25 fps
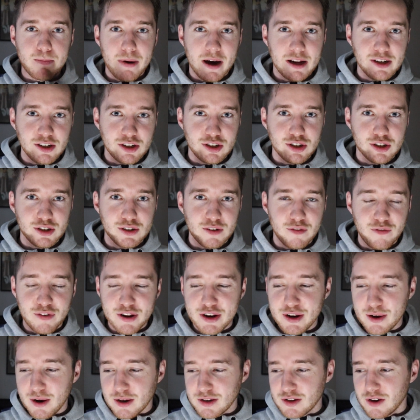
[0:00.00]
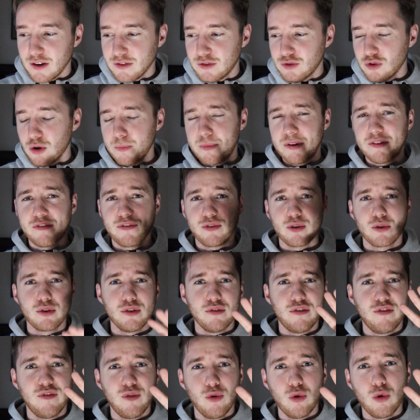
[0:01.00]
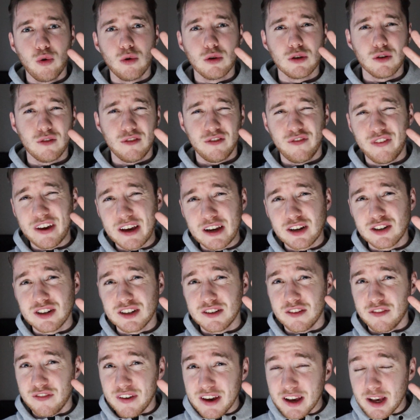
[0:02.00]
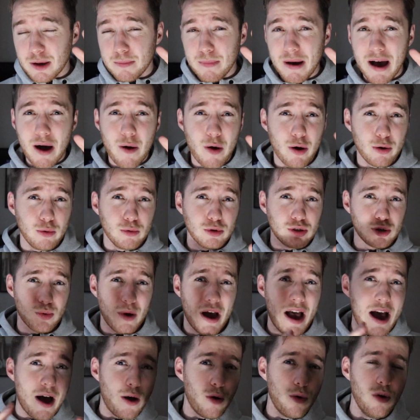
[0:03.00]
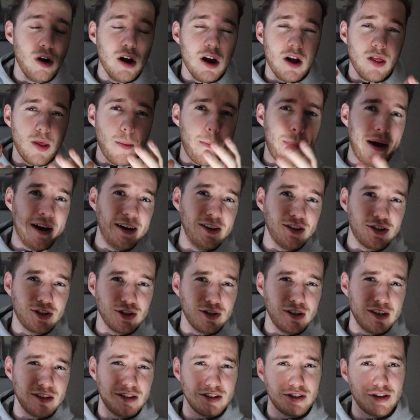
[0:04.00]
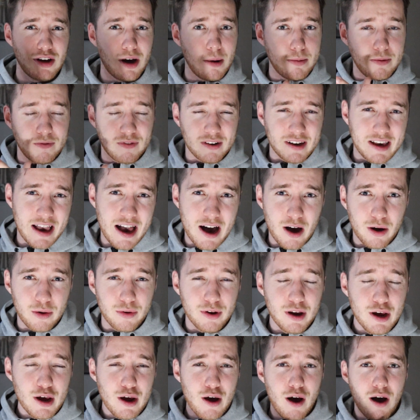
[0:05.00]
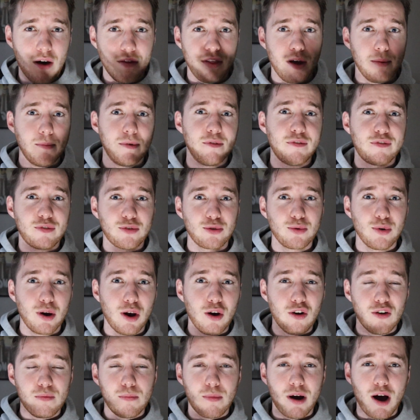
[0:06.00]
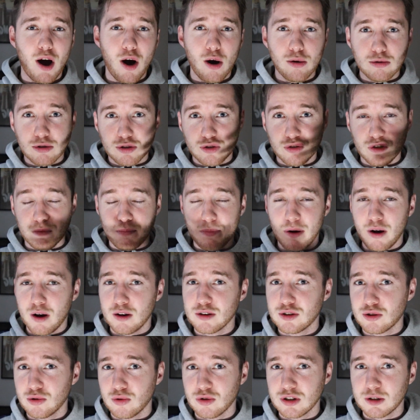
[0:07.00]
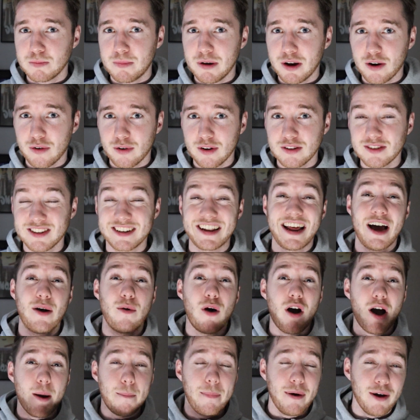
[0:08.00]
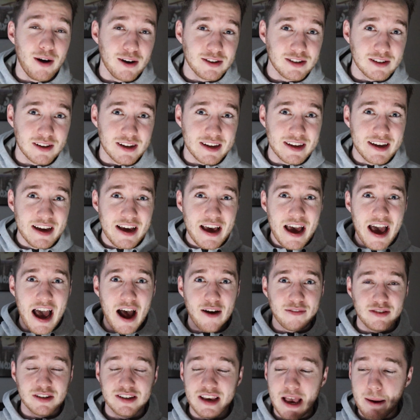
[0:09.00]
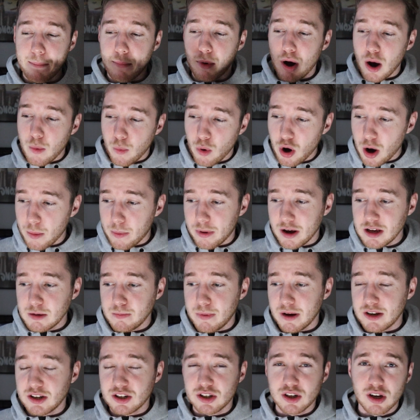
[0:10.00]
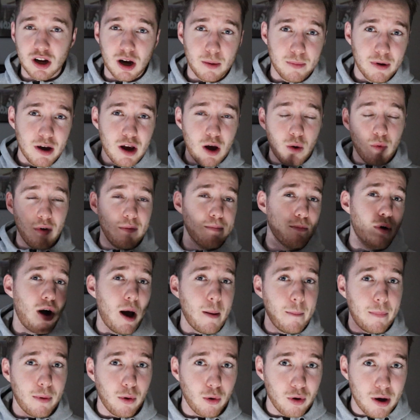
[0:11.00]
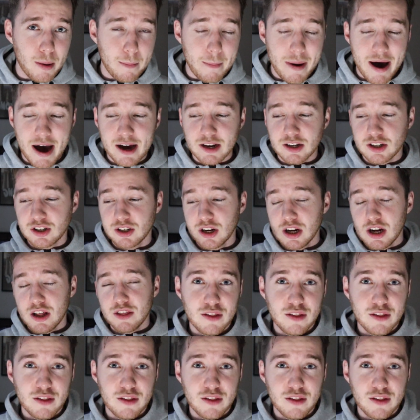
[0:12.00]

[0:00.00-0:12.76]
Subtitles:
pension video. So I've sort of been through the 4 things you need to think about, and also how the pension is a type of account. I've then been through a lot of my own sort of personal experience and how I personally have set my workplace pension up with my employer match,